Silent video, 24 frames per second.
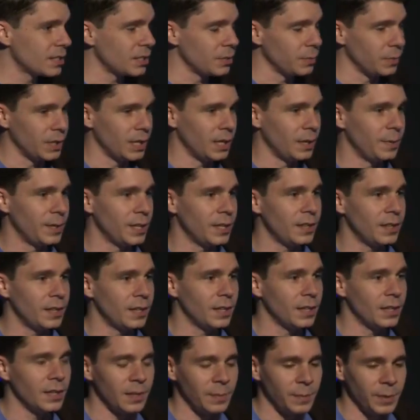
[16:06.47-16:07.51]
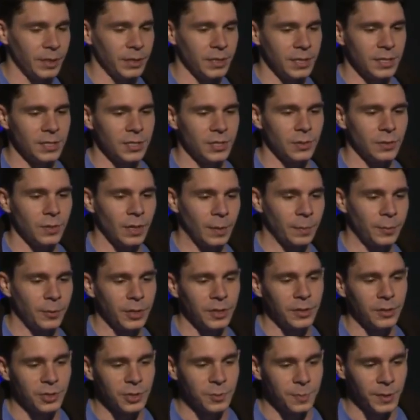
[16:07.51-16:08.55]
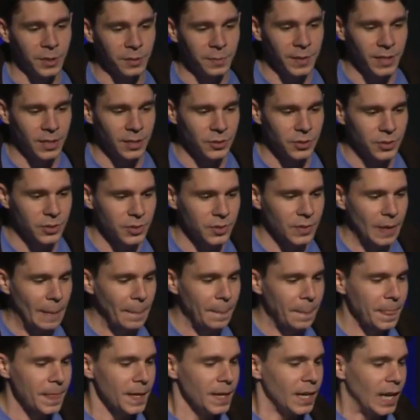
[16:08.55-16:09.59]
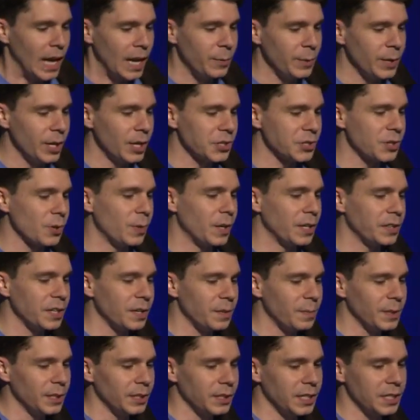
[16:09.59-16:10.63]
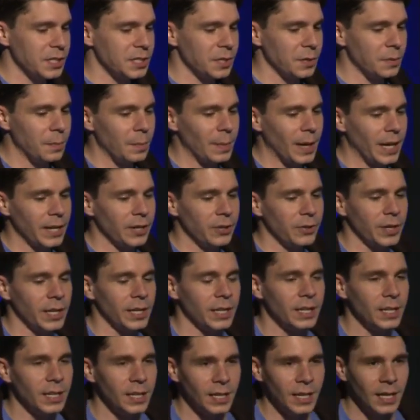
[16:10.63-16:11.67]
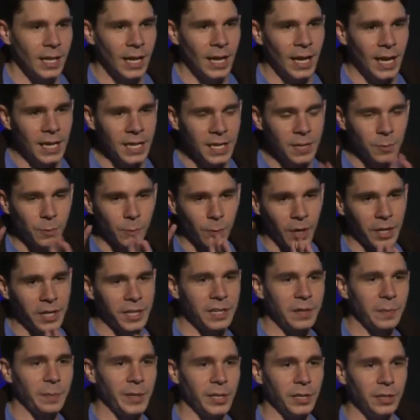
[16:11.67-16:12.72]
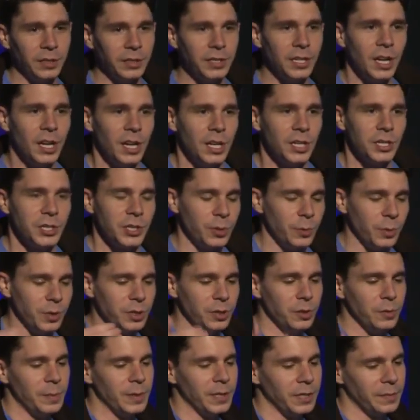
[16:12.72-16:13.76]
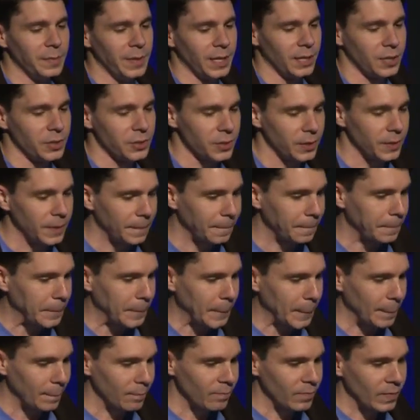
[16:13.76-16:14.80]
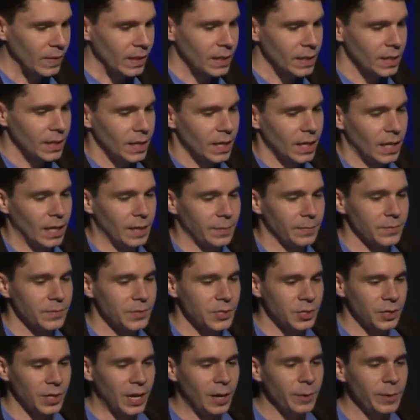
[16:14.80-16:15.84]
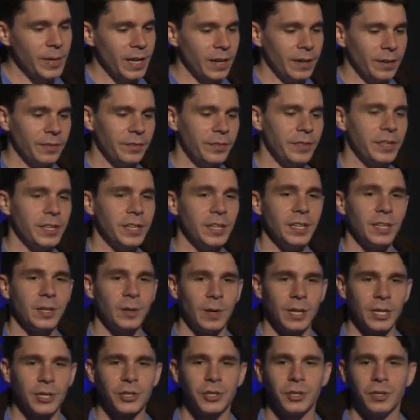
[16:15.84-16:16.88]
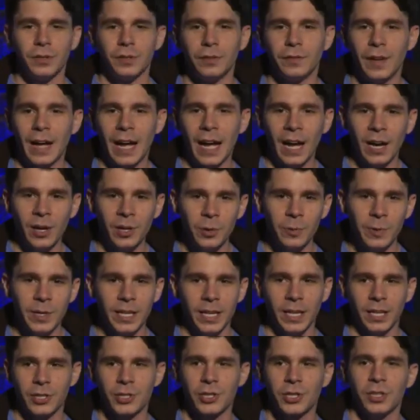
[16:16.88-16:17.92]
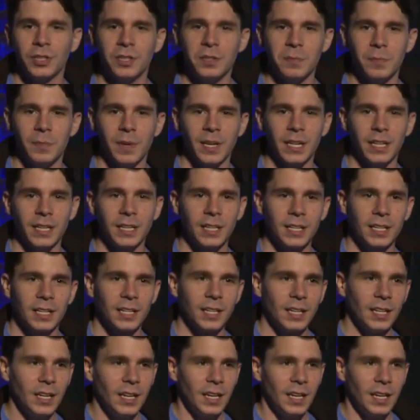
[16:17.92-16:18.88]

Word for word: to inhibit the ability to upgrade those build managers. And we also want the ability to migrate any running build to a new build manager. So now we have the question of how do we actually make